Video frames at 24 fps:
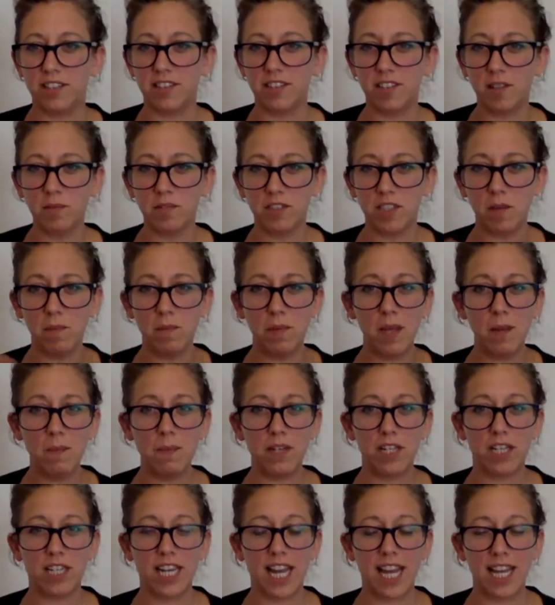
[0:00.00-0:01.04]
So some
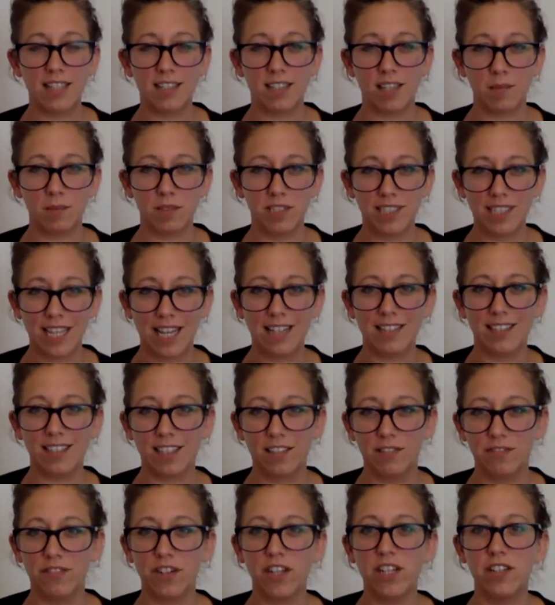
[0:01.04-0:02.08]
people are going to end up standing
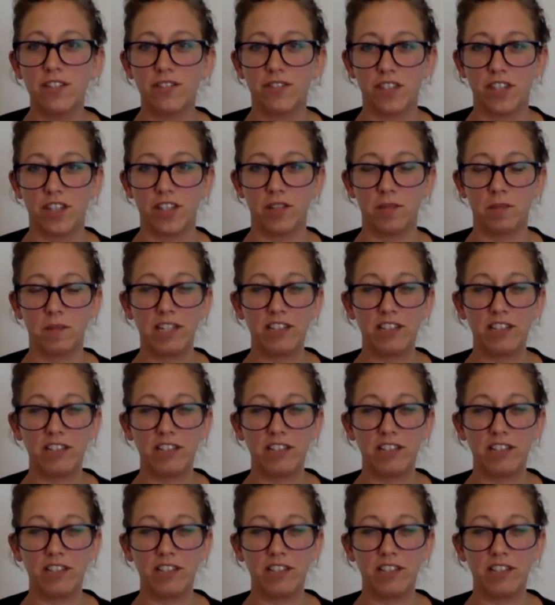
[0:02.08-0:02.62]
in front of you,